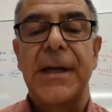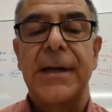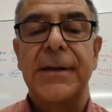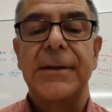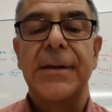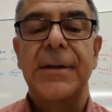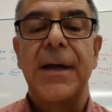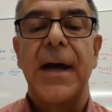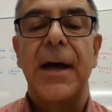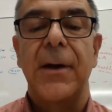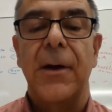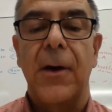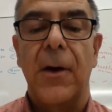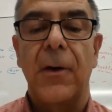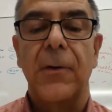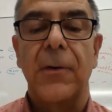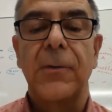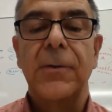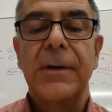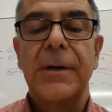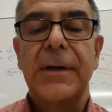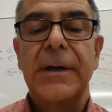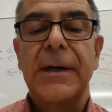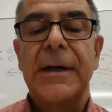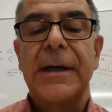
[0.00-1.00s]

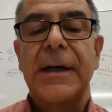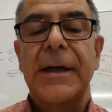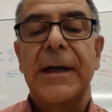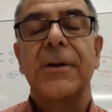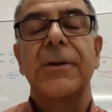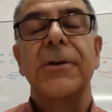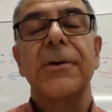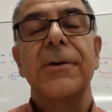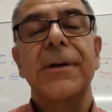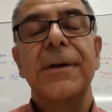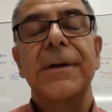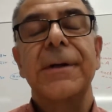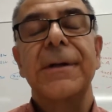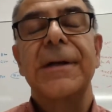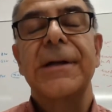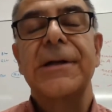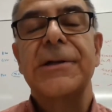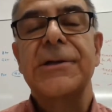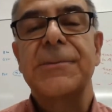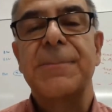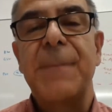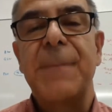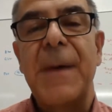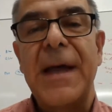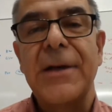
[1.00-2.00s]
10.0, including the
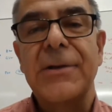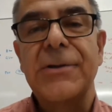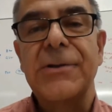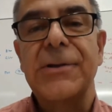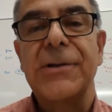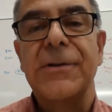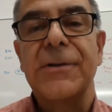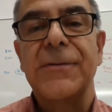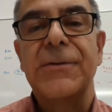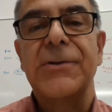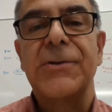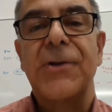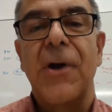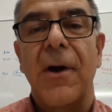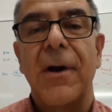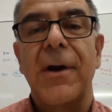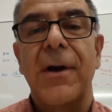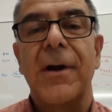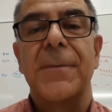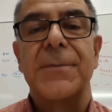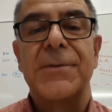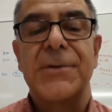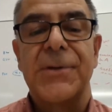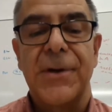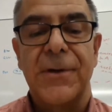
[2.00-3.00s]
expansion of
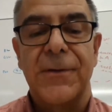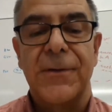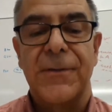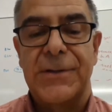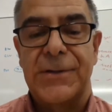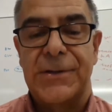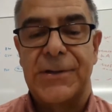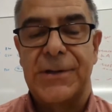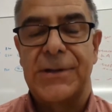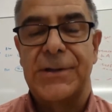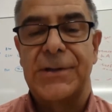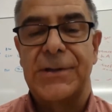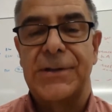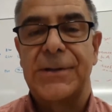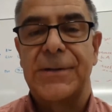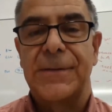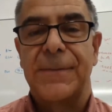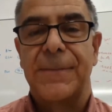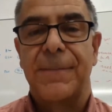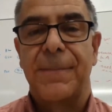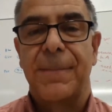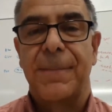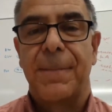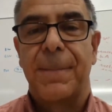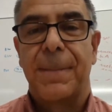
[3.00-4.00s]
startup services.
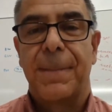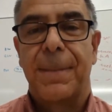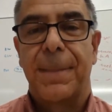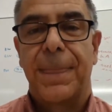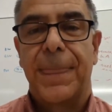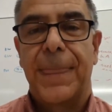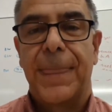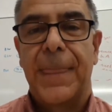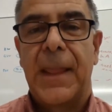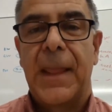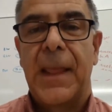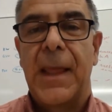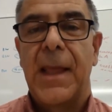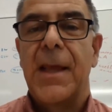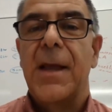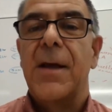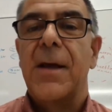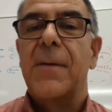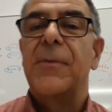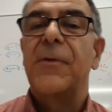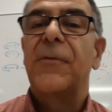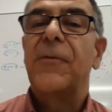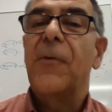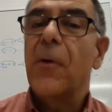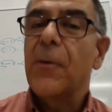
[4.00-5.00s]

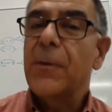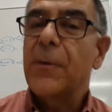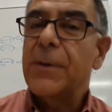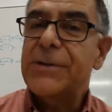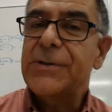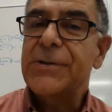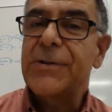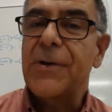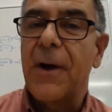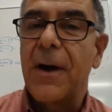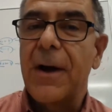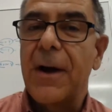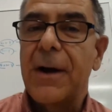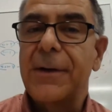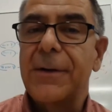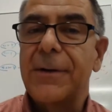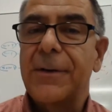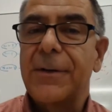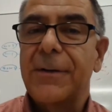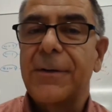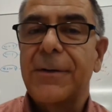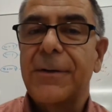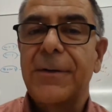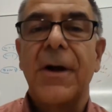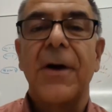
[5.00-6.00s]
Before we start,
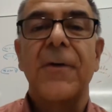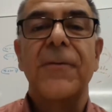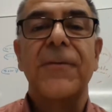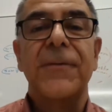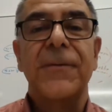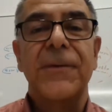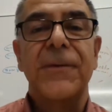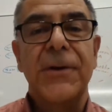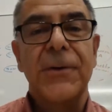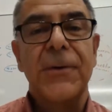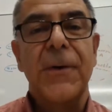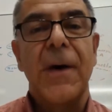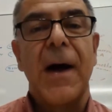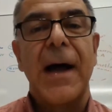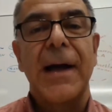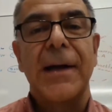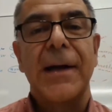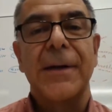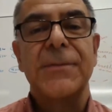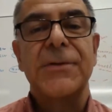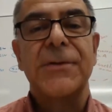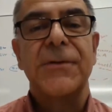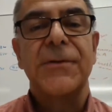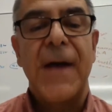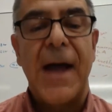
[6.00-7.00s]
a few
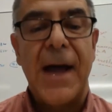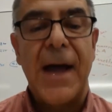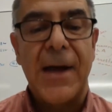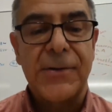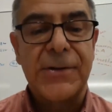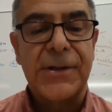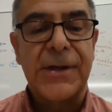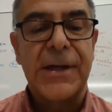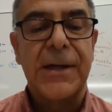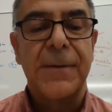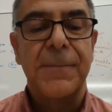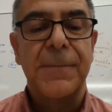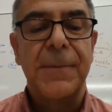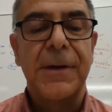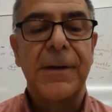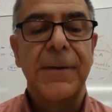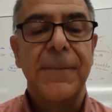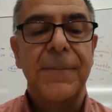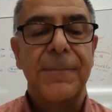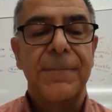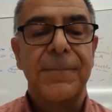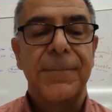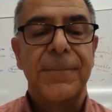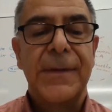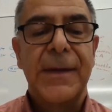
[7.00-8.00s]
items of
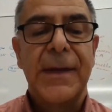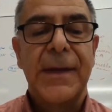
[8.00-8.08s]
housekeeping.